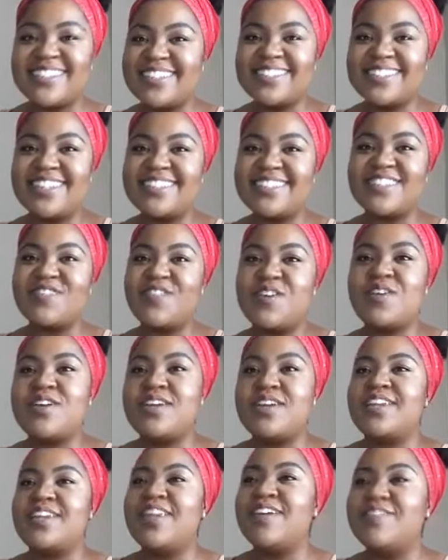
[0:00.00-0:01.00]
is it's a
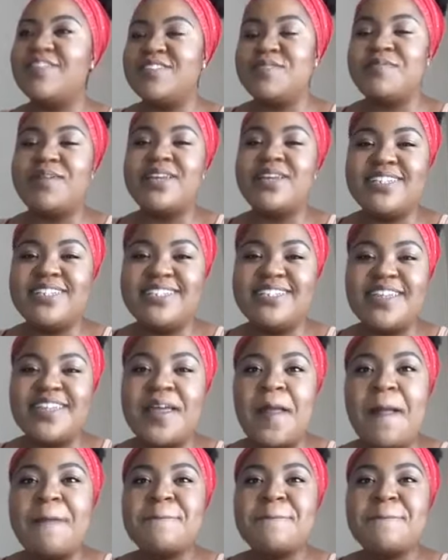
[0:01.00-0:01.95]
very lovely melody so